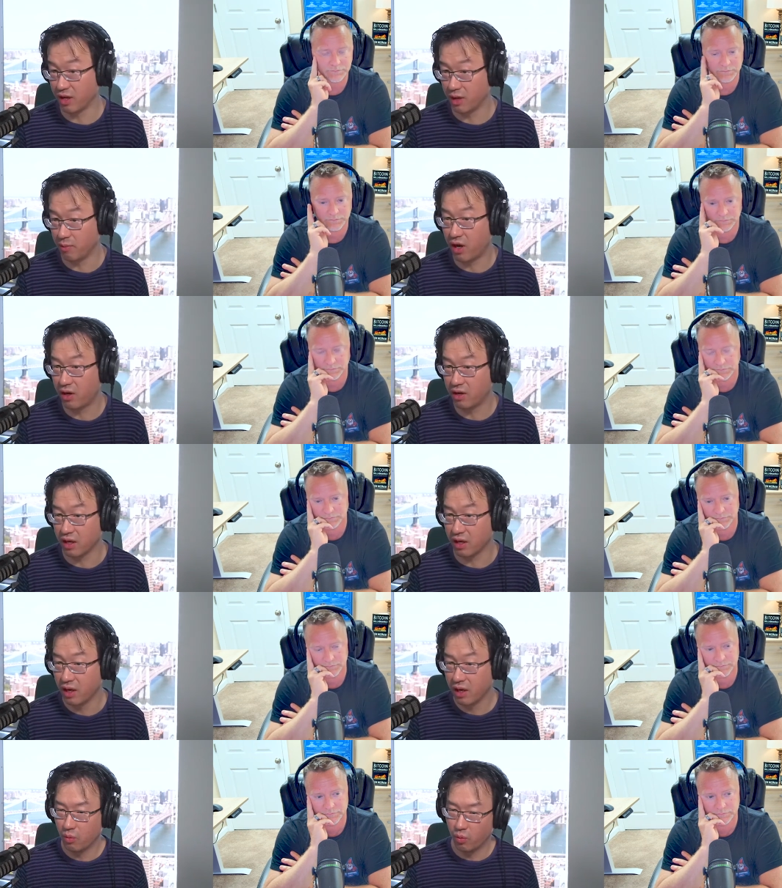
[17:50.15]
Speaker 1: other party.
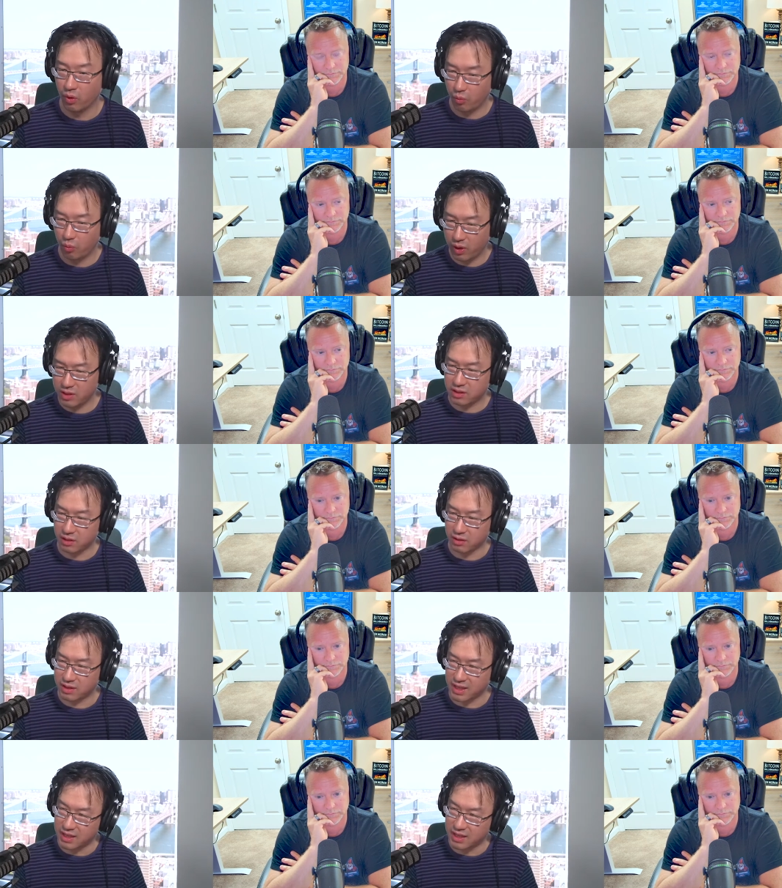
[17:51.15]
What what is the
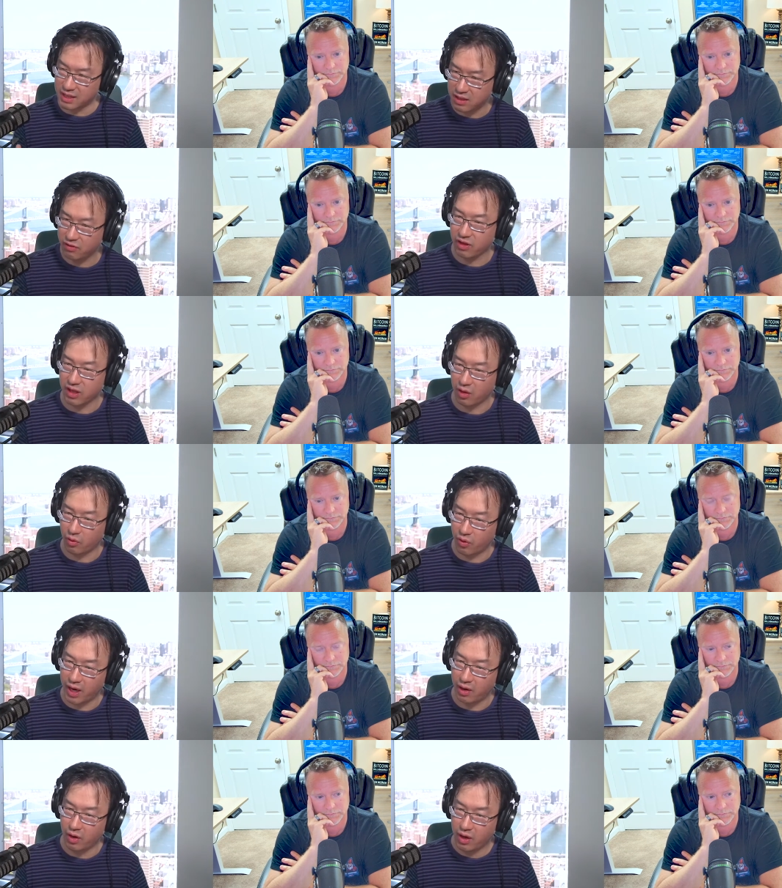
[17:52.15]
sensitivity
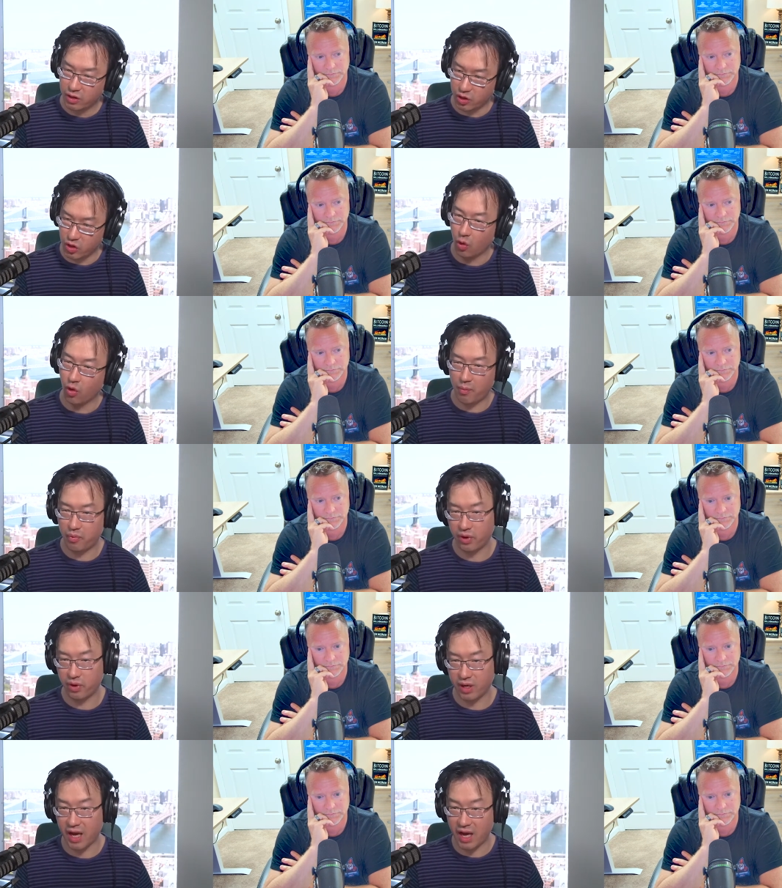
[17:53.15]
around the node
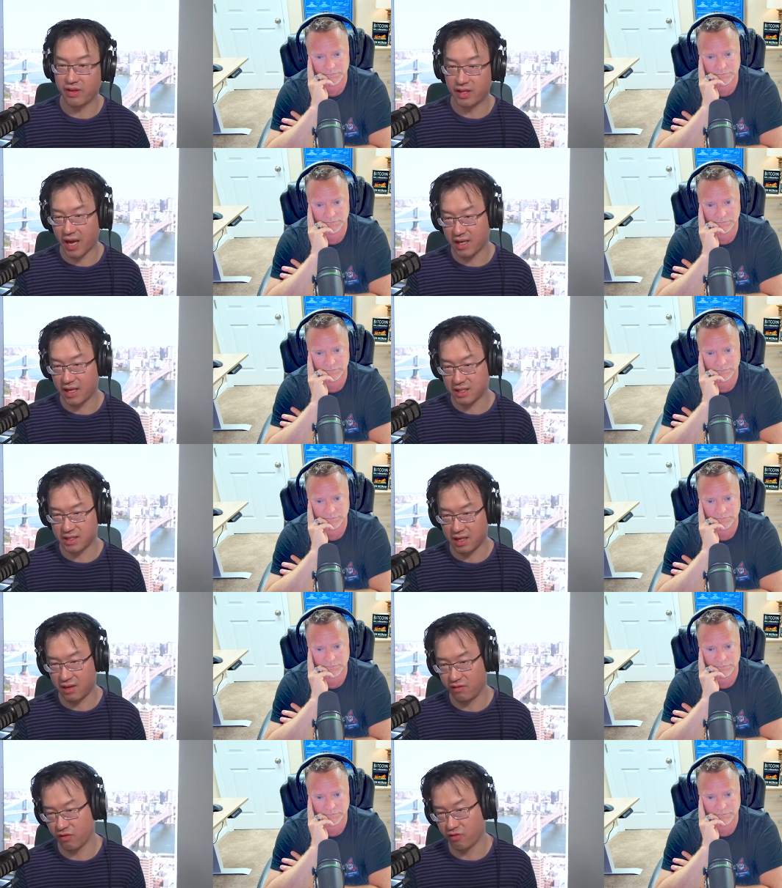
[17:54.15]
operator having the access to that
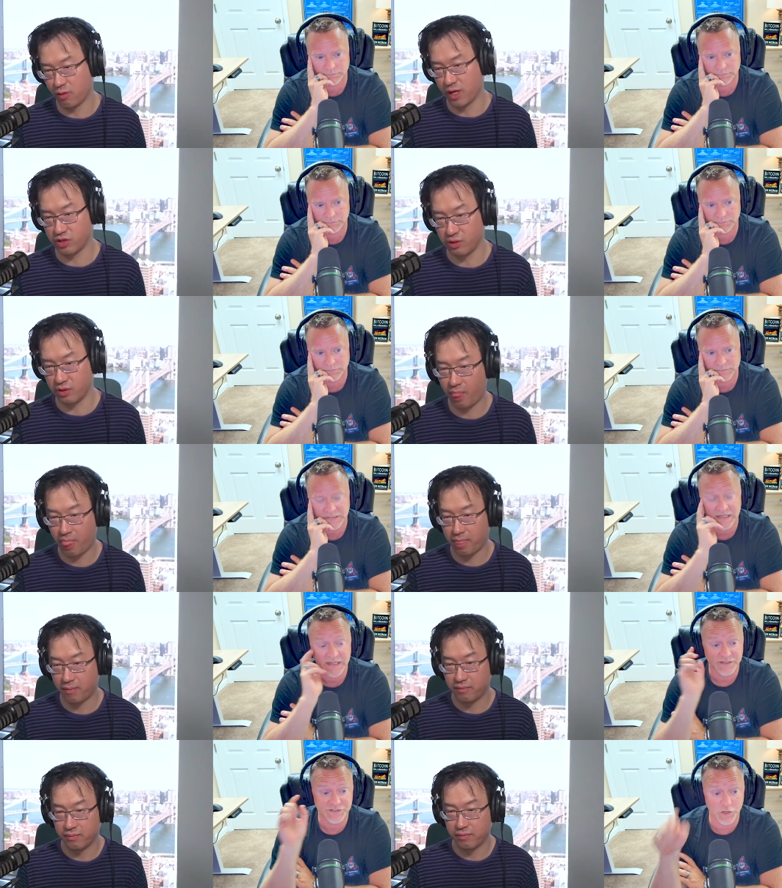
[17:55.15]
information?
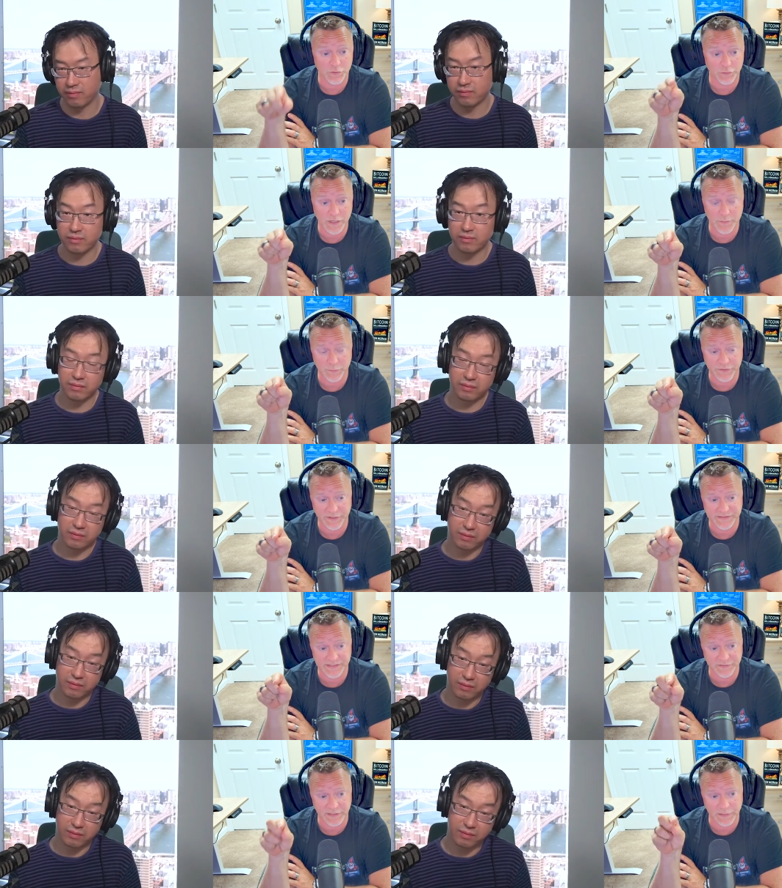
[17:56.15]
Speaker 2: So a couple things
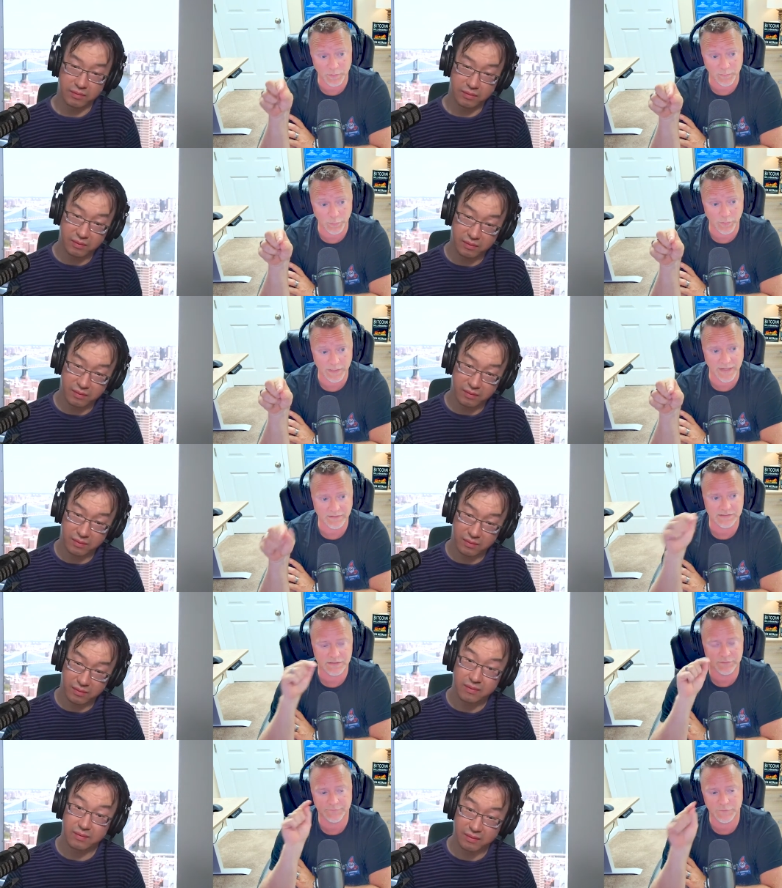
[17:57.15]
there that I want to point out.
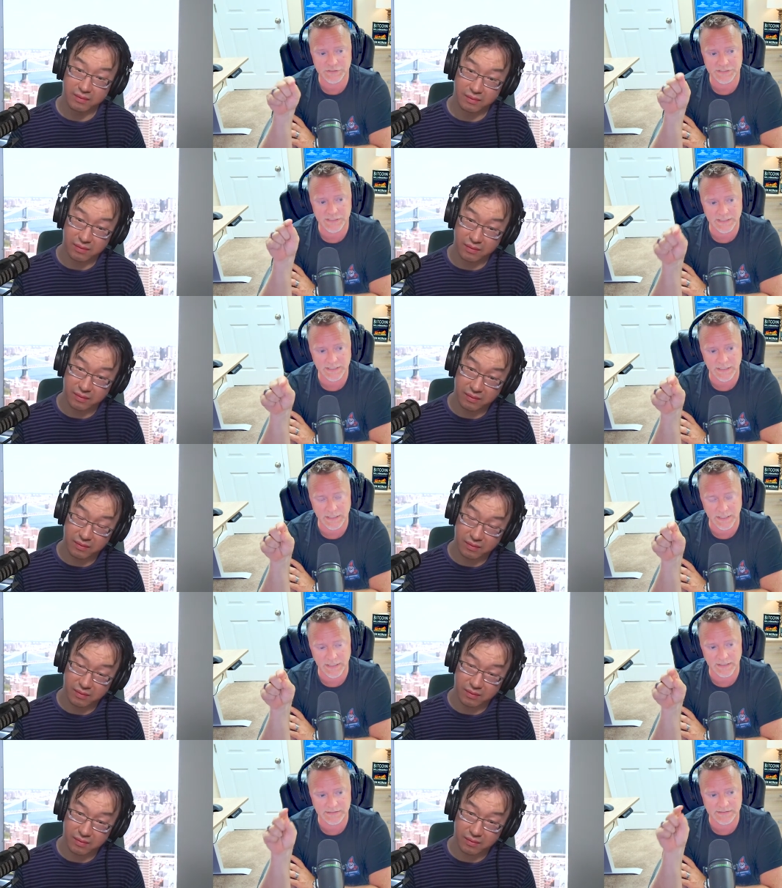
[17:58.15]
So the first thing
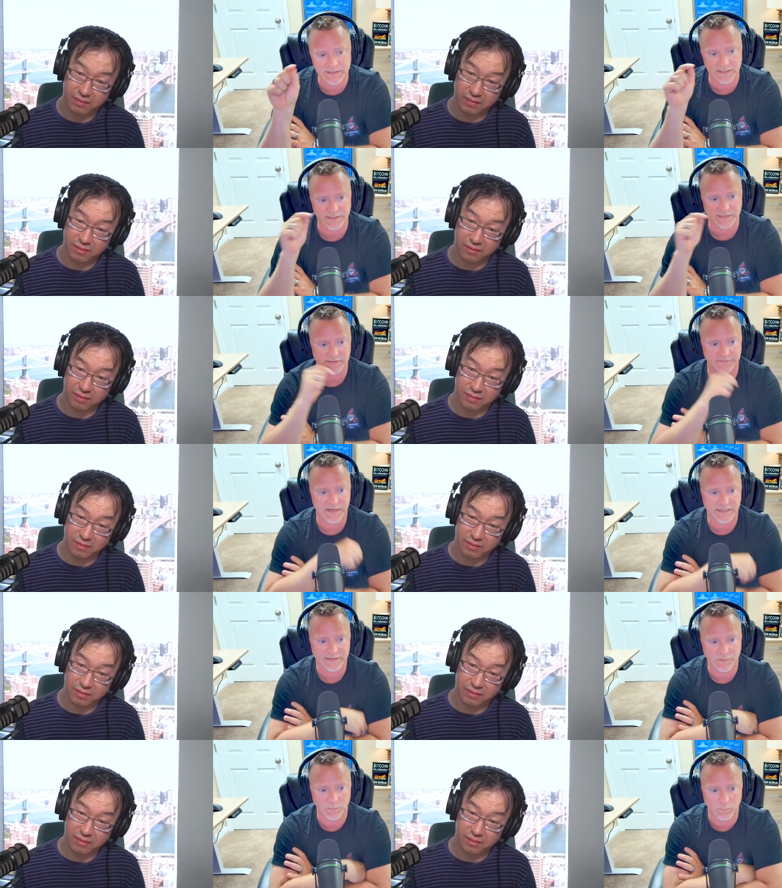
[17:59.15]
uh, is the, is the
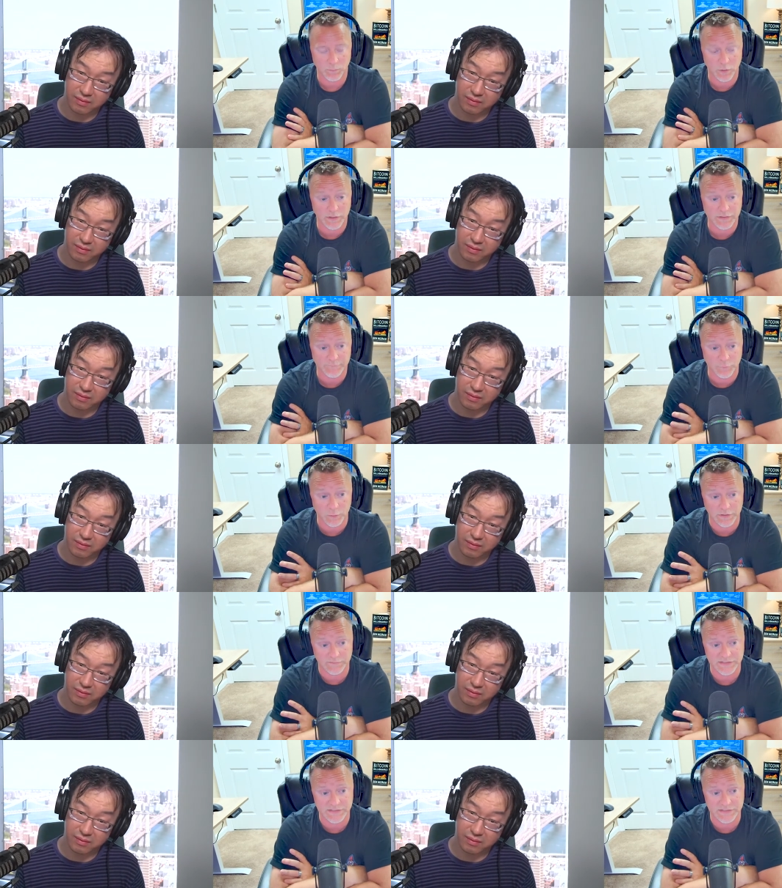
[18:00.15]
fact that we were a fork of